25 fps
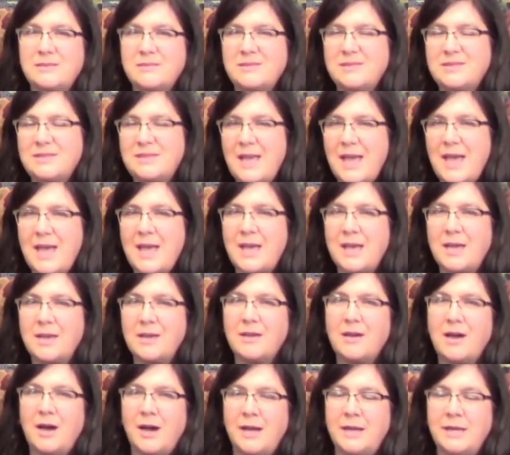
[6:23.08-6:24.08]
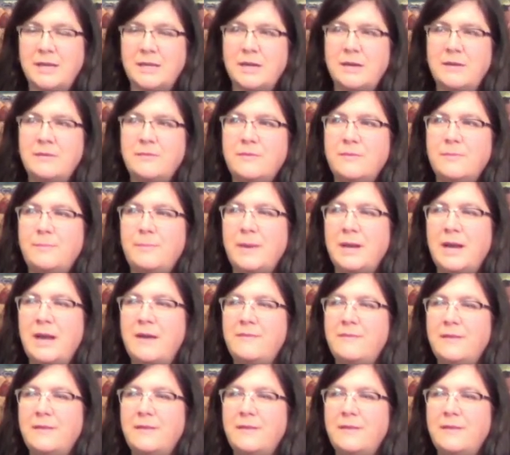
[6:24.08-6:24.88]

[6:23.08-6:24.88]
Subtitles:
saying, kind of, but I